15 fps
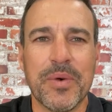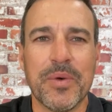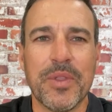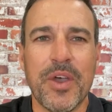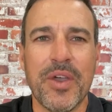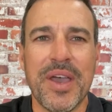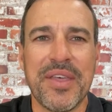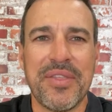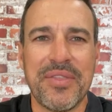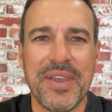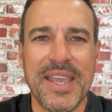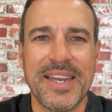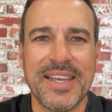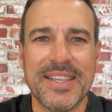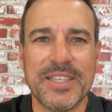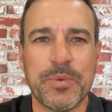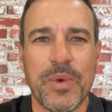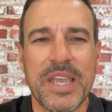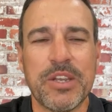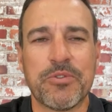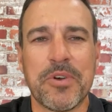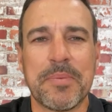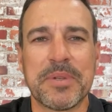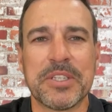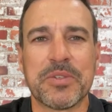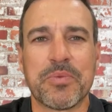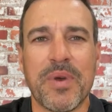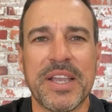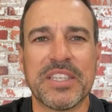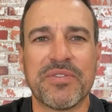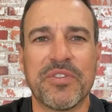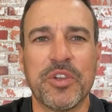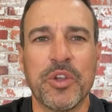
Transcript: although Athena this week dropped its rates for